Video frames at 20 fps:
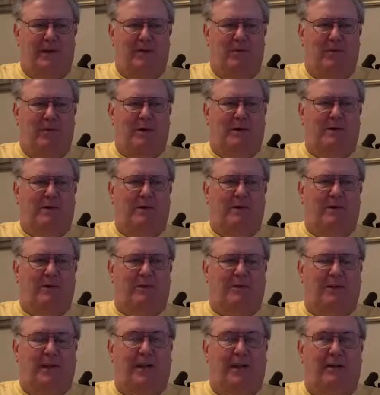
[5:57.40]
went to the
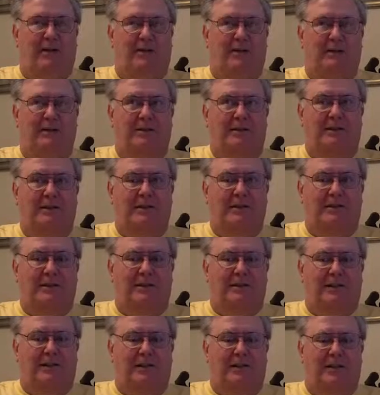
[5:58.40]
sale
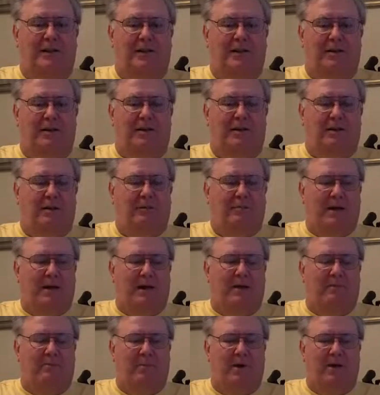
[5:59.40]

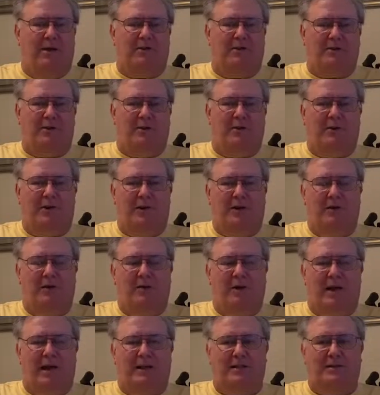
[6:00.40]
about a month or so
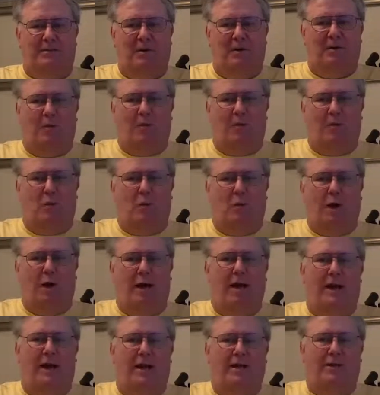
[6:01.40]
ago, and I spent
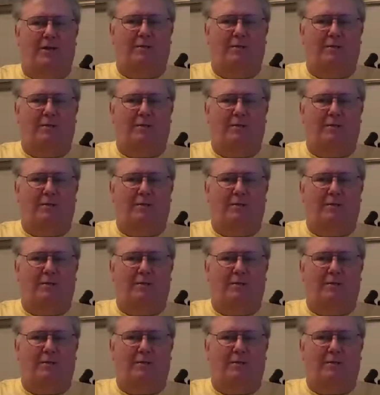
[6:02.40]
way too